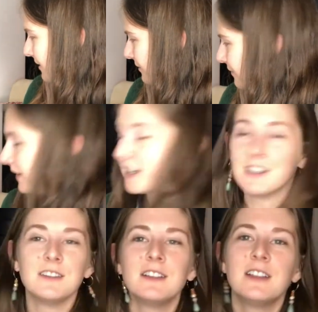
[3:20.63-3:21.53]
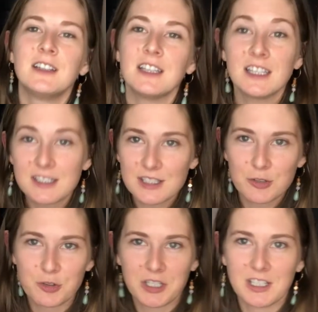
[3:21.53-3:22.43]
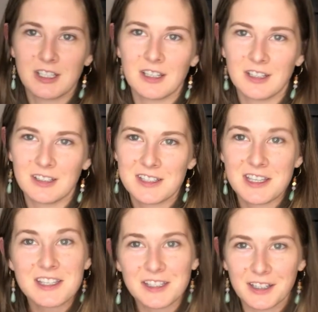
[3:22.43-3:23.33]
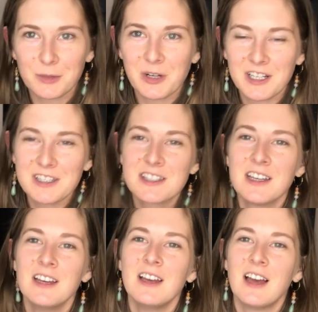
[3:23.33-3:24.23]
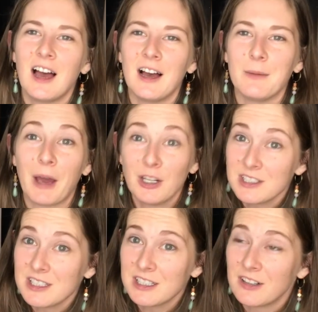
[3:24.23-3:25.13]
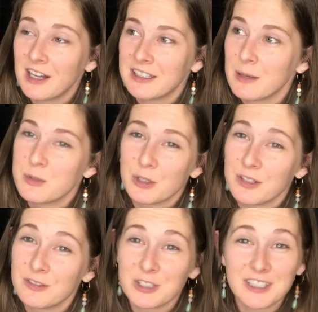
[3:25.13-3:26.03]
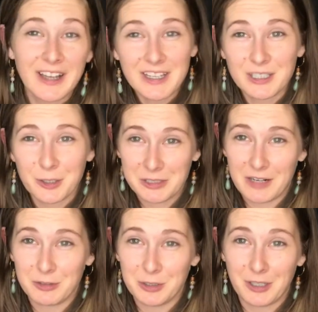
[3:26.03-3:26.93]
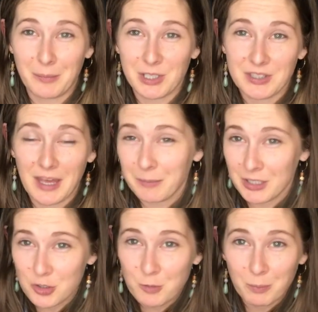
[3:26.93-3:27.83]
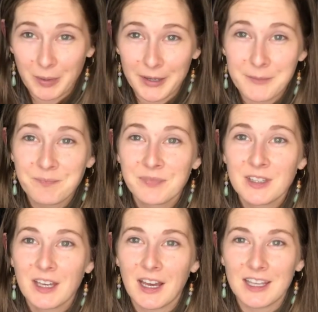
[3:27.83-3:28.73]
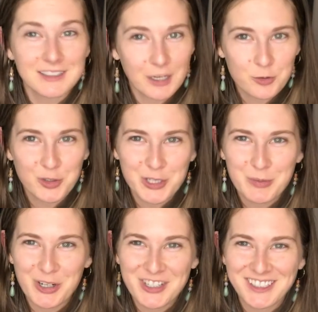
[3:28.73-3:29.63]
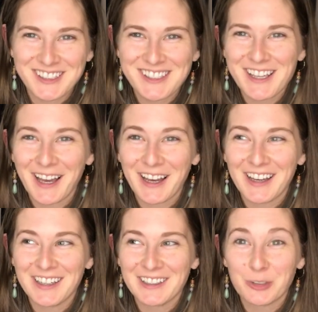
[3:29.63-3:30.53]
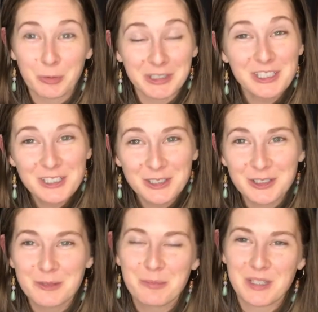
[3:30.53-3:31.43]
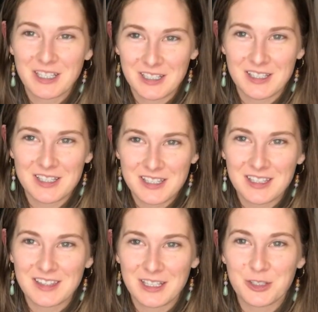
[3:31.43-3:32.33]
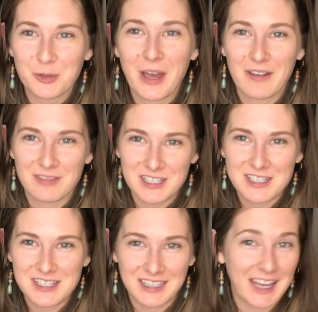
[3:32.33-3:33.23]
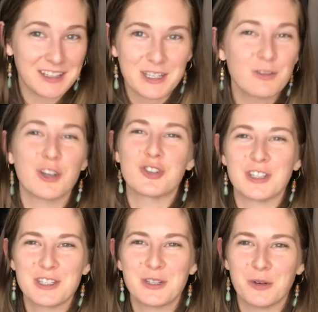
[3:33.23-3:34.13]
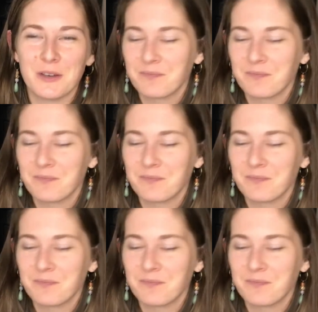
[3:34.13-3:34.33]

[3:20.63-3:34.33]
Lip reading: fun, easy drinking Sicilian wines, I honestly a lot of times don't even really like Nero that much, but in natural expressions I normally do, because they do have this and add this freshness to it.